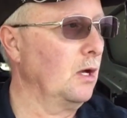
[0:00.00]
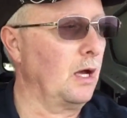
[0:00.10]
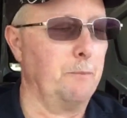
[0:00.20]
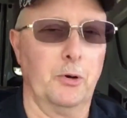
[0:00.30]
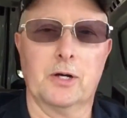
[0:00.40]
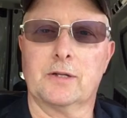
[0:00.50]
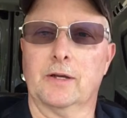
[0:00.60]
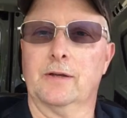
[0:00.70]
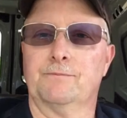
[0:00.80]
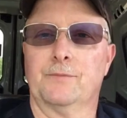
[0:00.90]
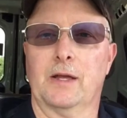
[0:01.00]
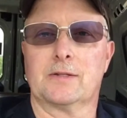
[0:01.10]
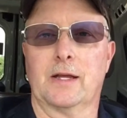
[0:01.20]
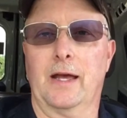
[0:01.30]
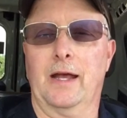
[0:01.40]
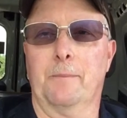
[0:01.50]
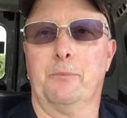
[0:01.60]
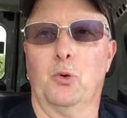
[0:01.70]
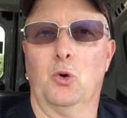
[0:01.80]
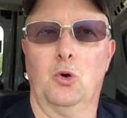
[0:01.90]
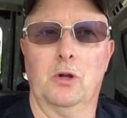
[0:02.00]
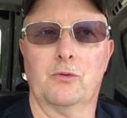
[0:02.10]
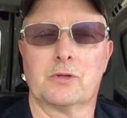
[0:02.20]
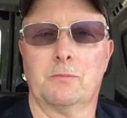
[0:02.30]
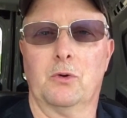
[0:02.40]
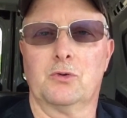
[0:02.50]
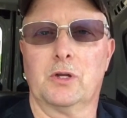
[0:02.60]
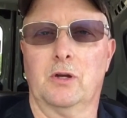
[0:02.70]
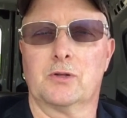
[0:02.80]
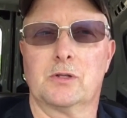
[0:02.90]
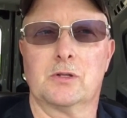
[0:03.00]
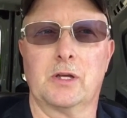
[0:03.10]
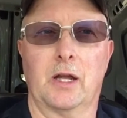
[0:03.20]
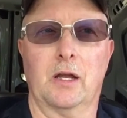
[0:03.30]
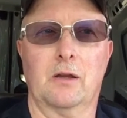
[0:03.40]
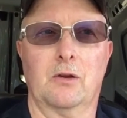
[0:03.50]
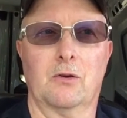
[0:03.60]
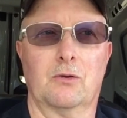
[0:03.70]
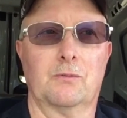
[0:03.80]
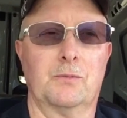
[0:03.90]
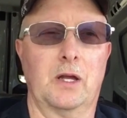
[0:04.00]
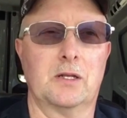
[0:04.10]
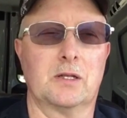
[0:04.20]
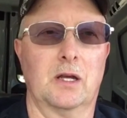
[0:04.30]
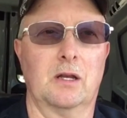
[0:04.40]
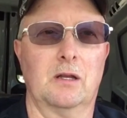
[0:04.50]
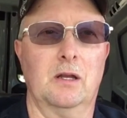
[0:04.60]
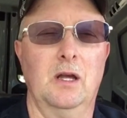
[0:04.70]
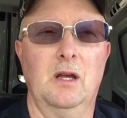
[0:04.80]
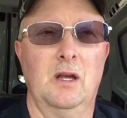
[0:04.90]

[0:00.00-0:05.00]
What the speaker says: I booked it, and they said I had a pool. It was a motel setting, Night's End.